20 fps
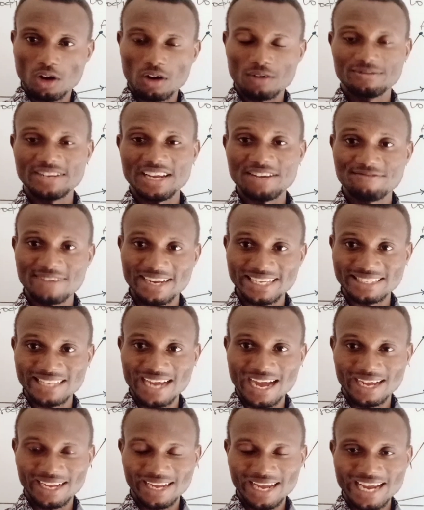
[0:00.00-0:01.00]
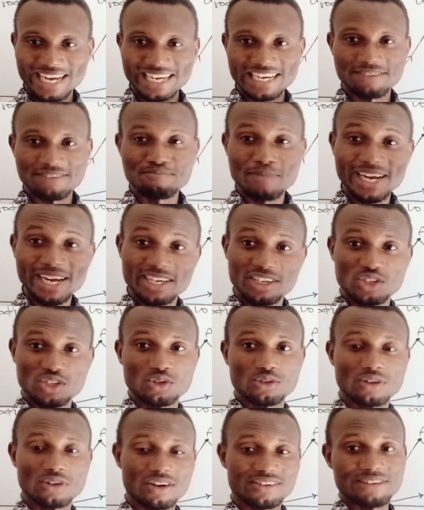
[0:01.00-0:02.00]
of the vector. And the
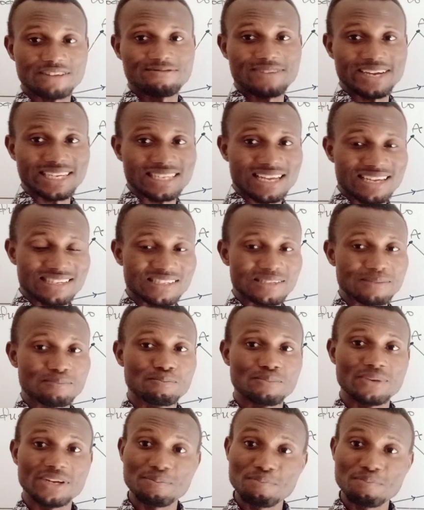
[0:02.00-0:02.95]
magnitude of the vector simply